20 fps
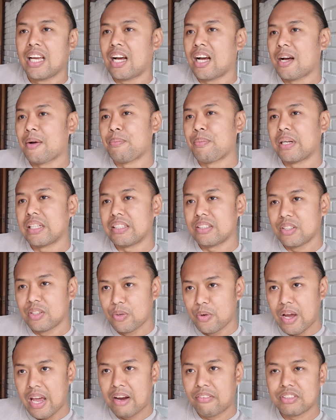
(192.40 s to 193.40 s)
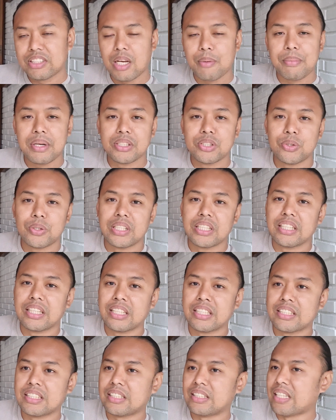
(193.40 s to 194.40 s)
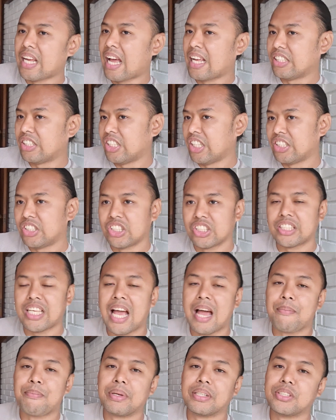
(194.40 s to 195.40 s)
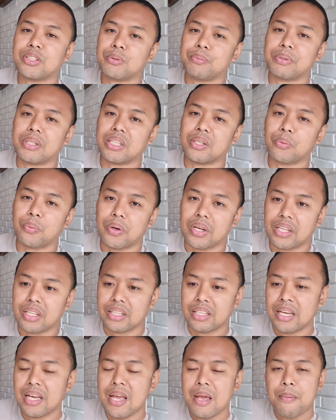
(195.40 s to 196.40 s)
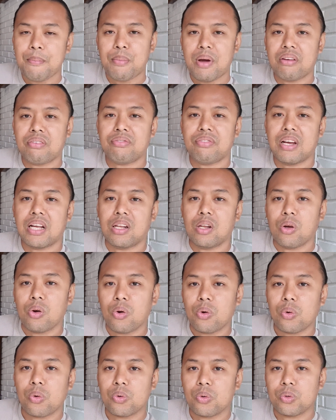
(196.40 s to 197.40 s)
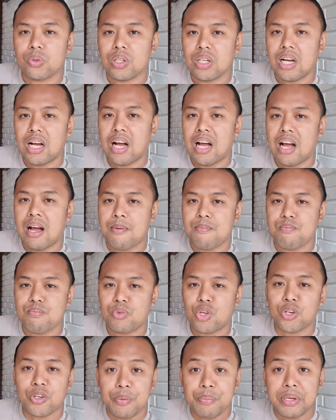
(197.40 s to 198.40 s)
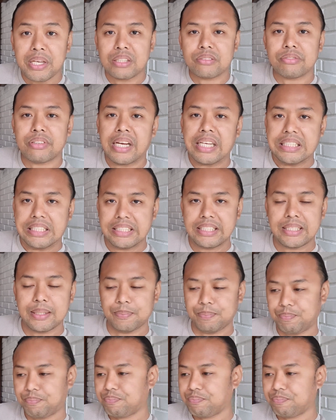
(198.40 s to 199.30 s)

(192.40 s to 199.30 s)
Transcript: uh, but every time I do it, it it just happened to be with my fellow um, European friends.